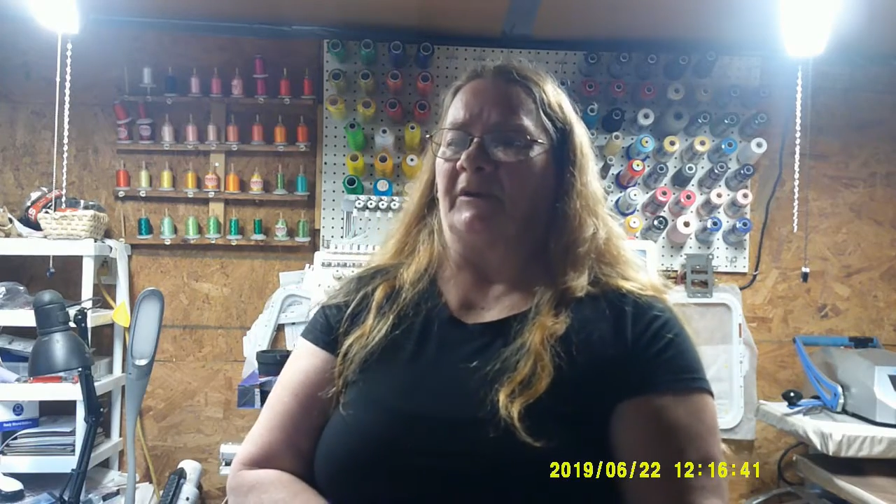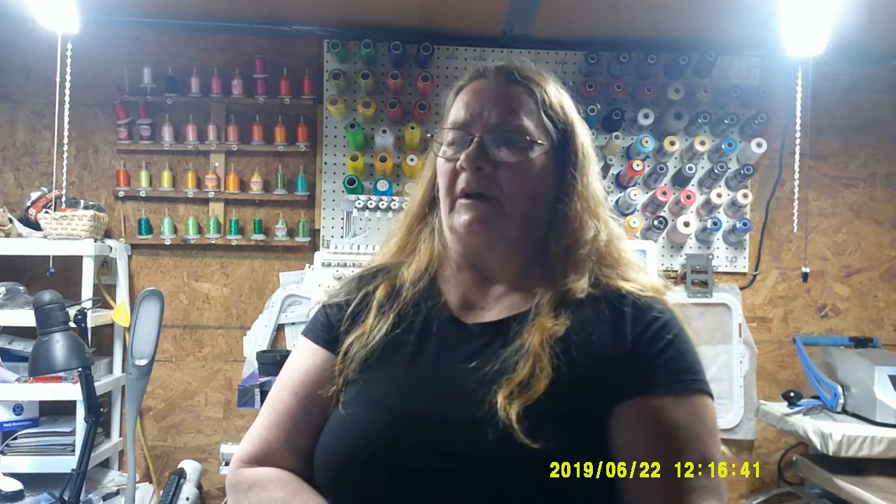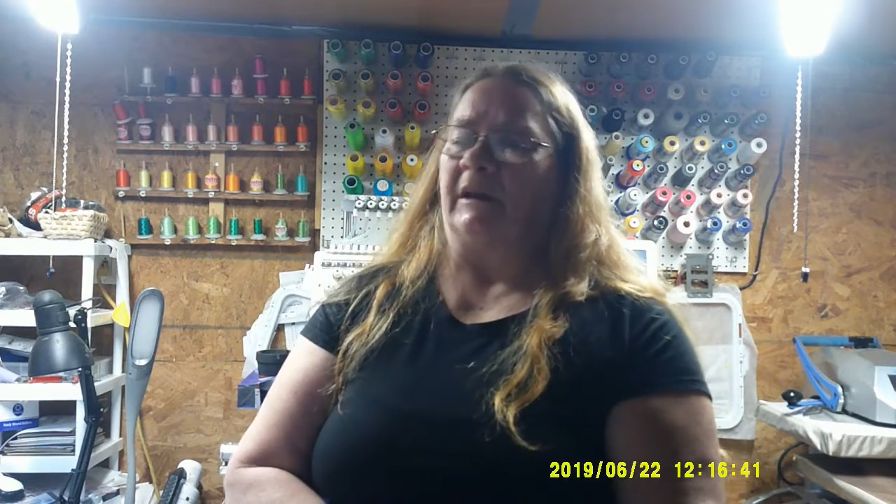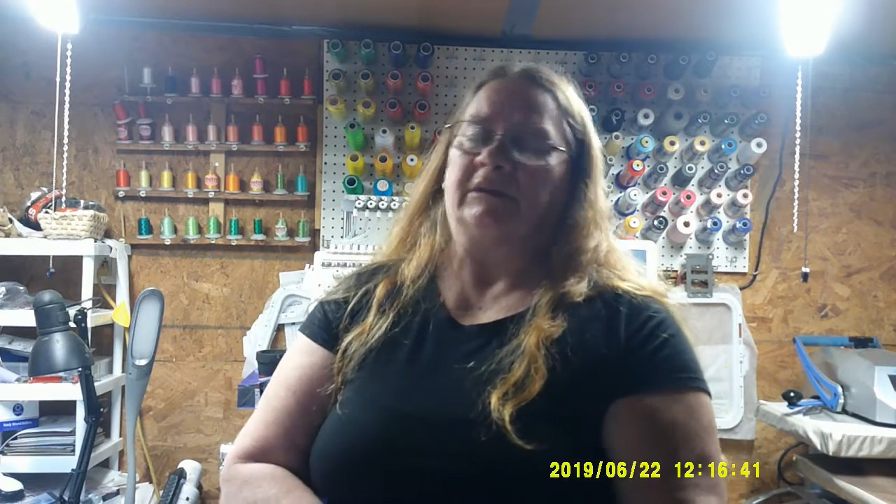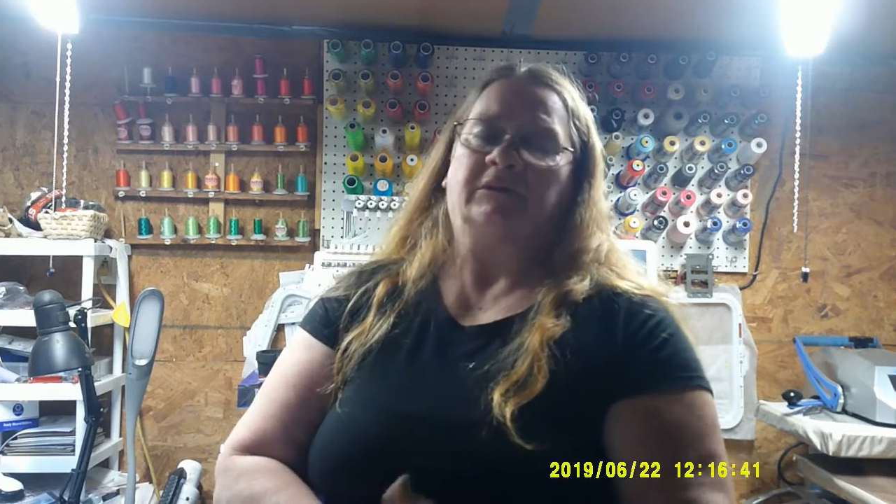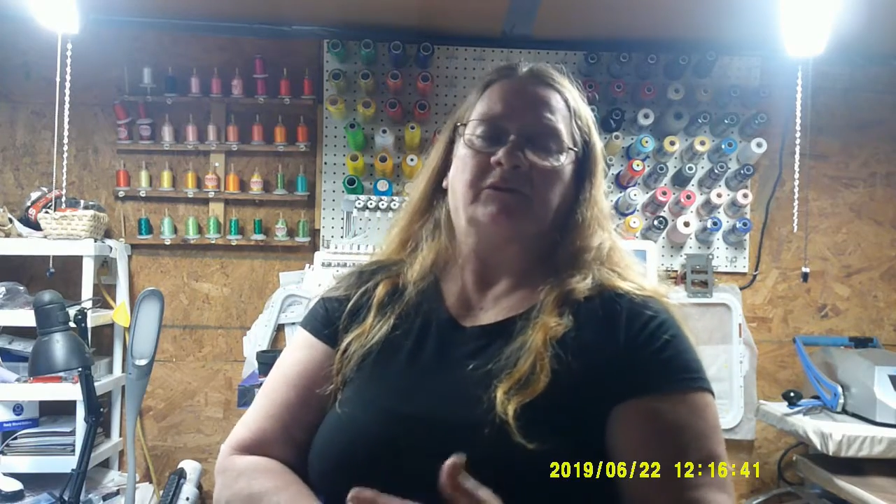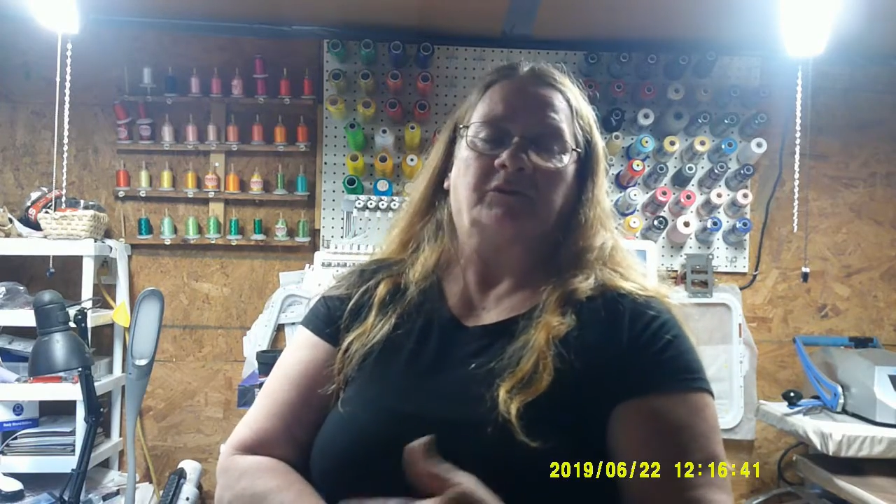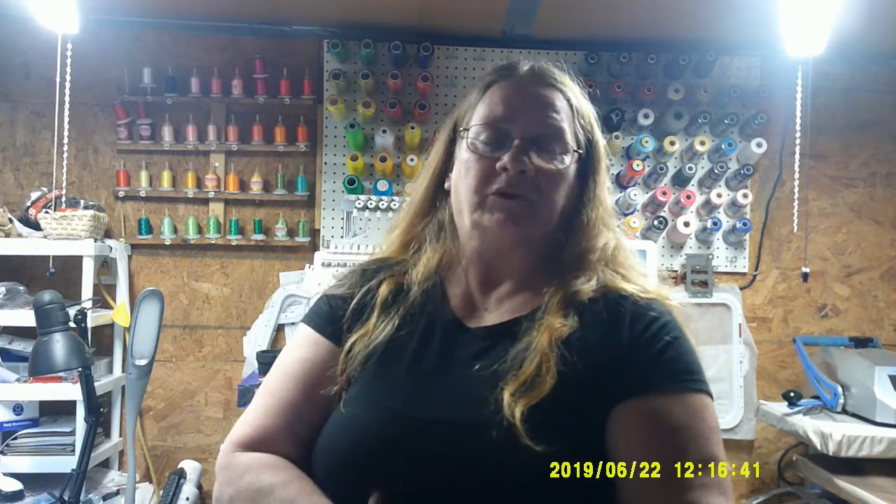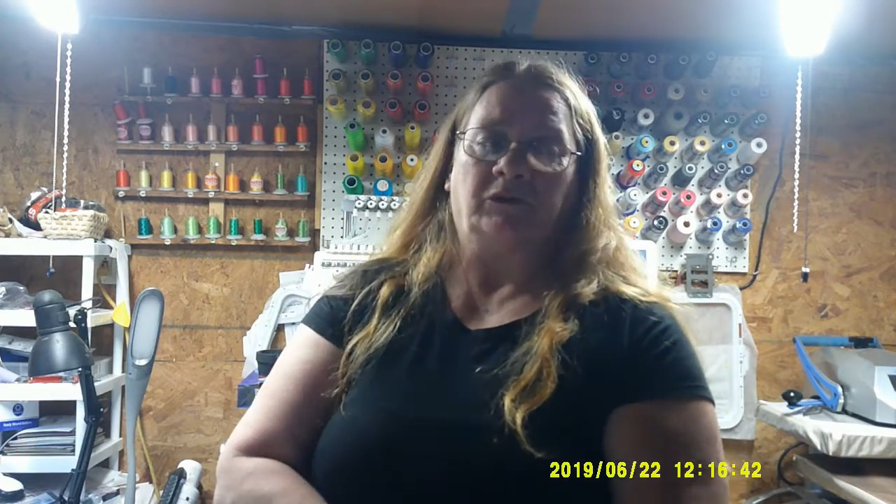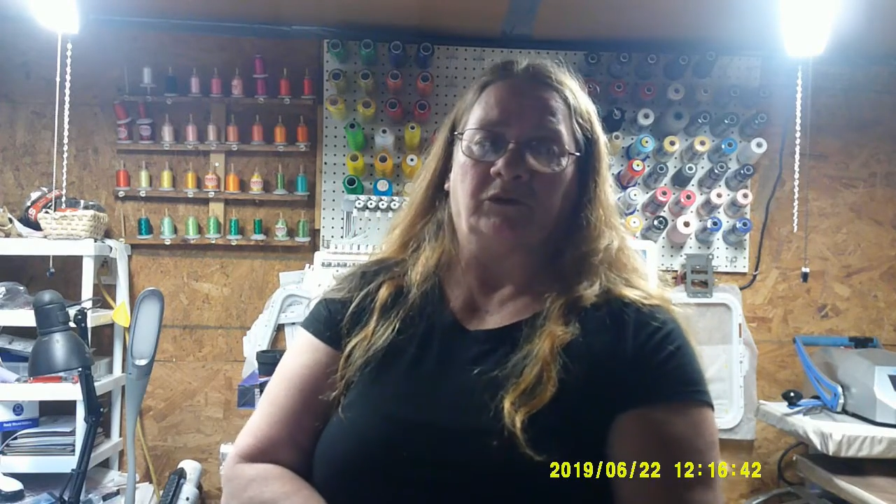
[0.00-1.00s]
Their ages are
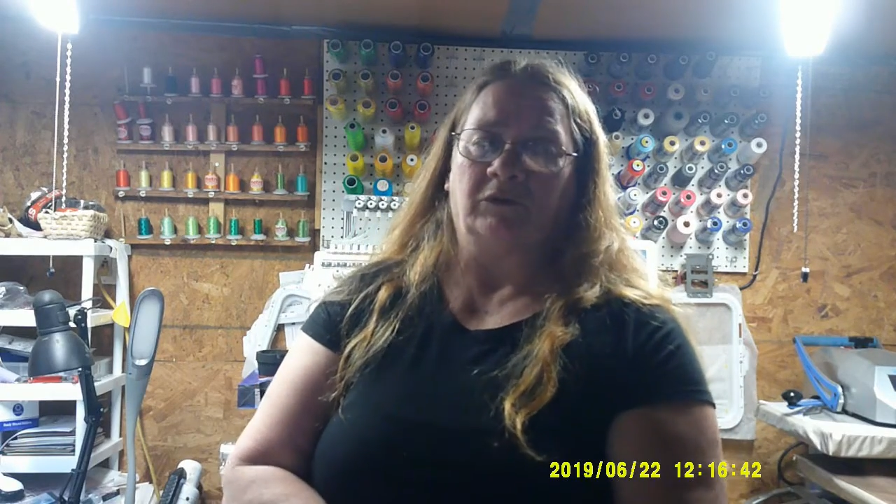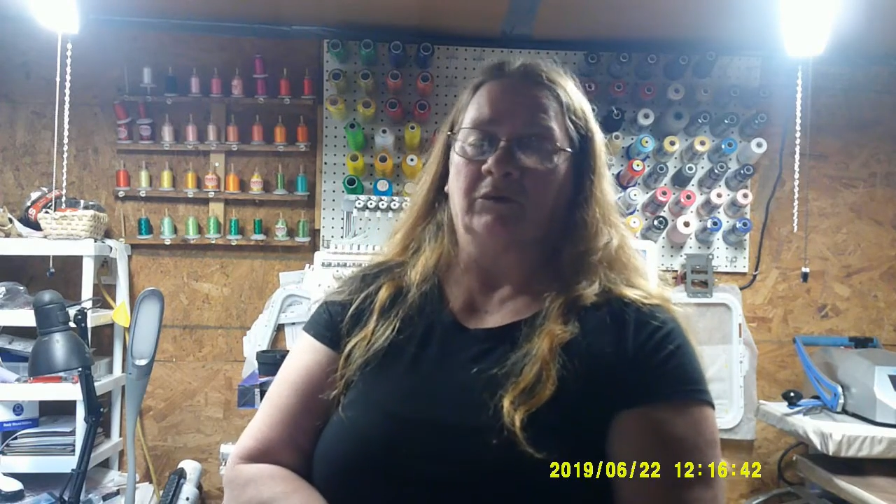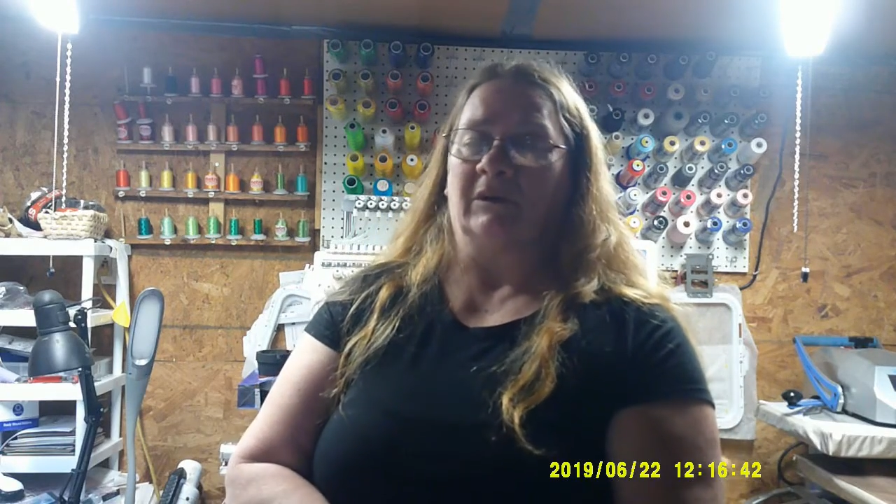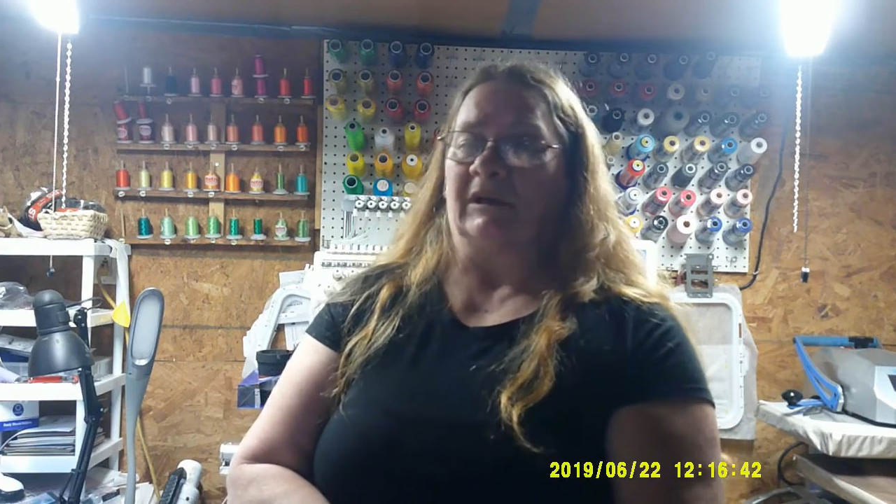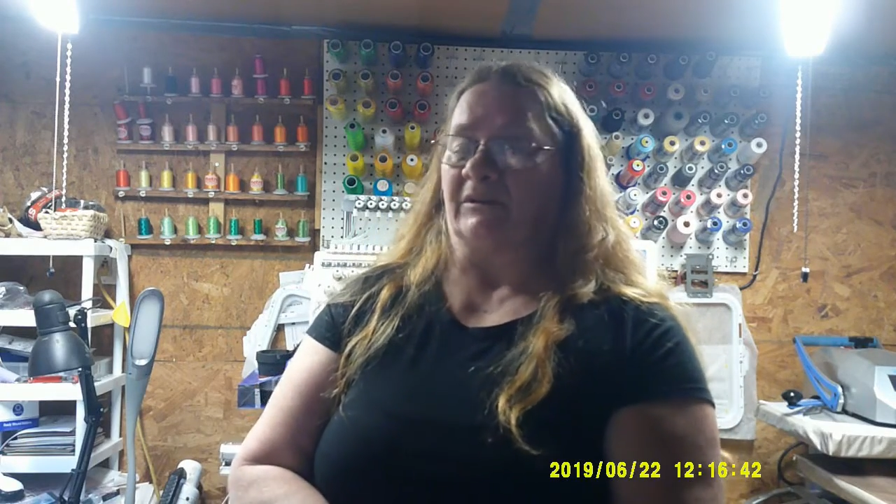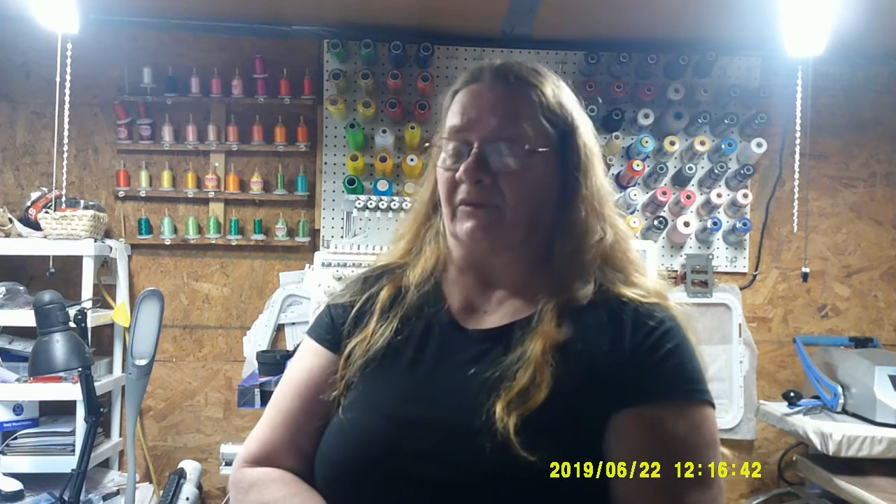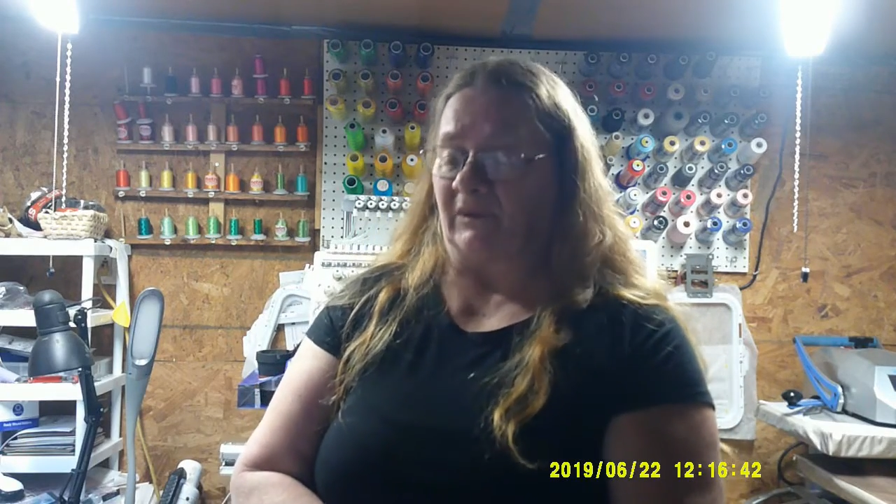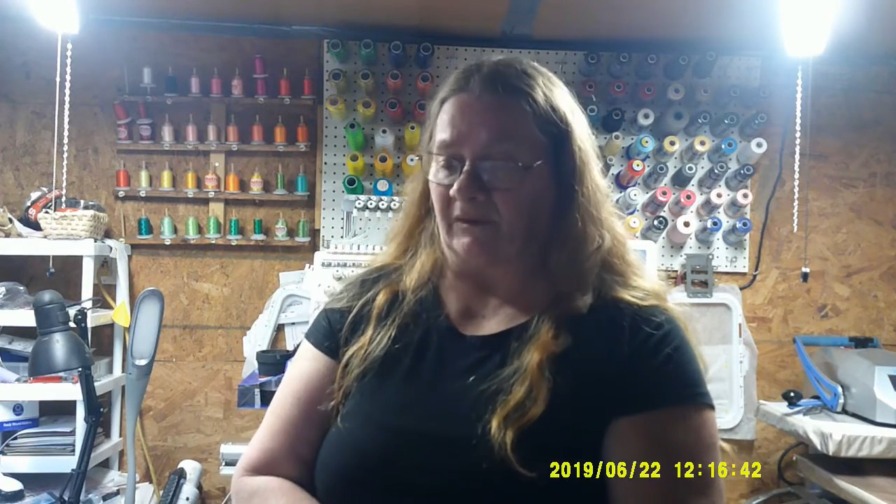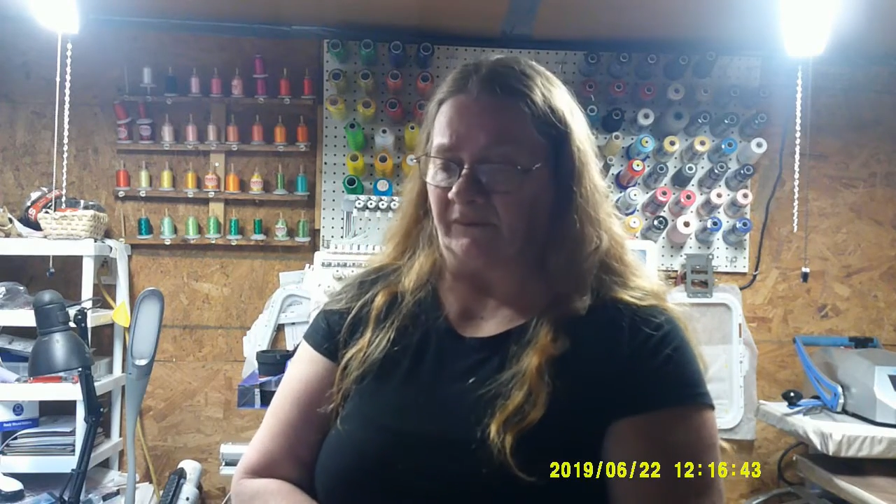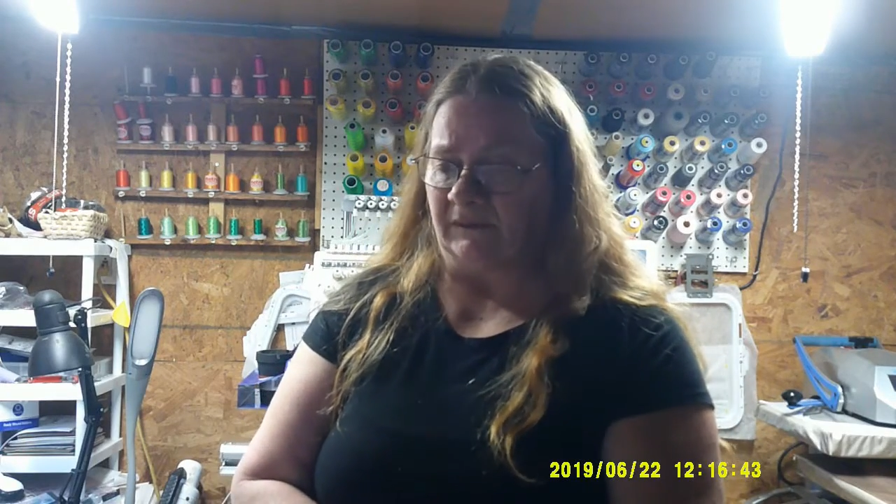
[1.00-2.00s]
2 and
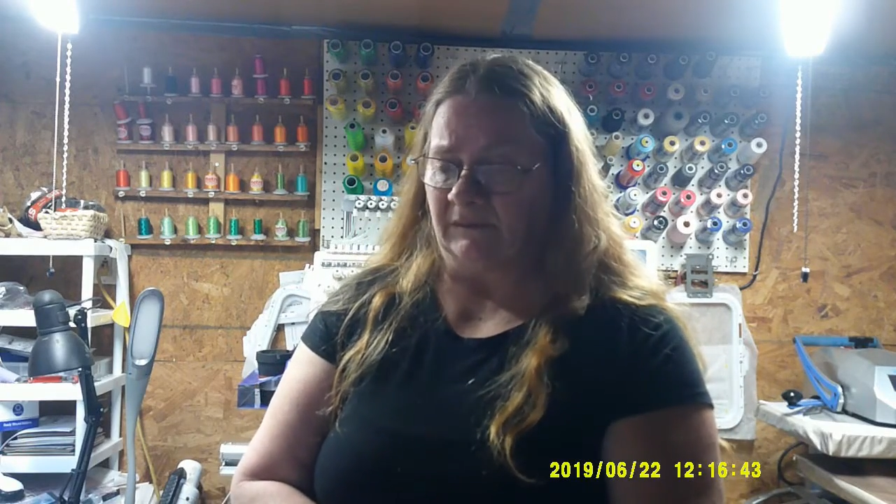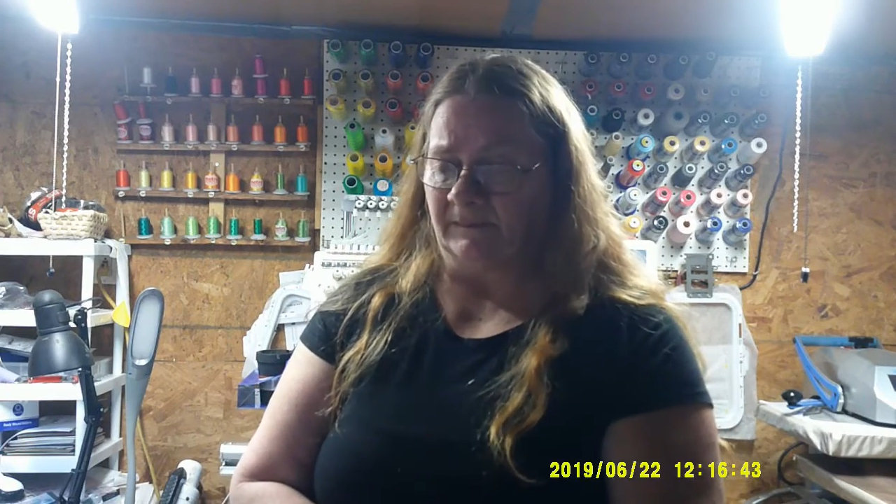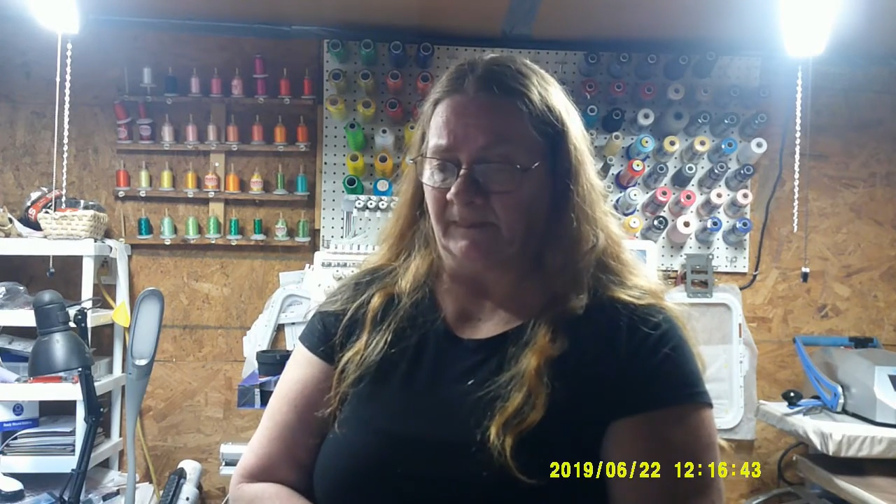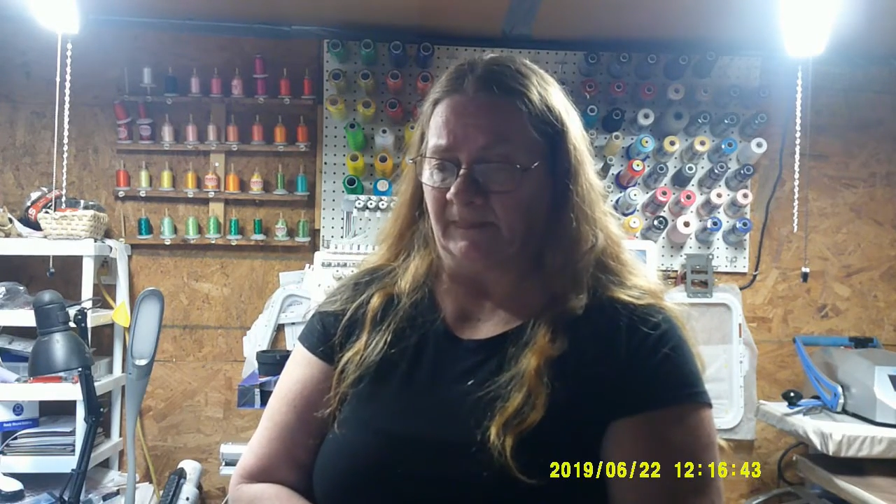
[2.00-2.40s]
7.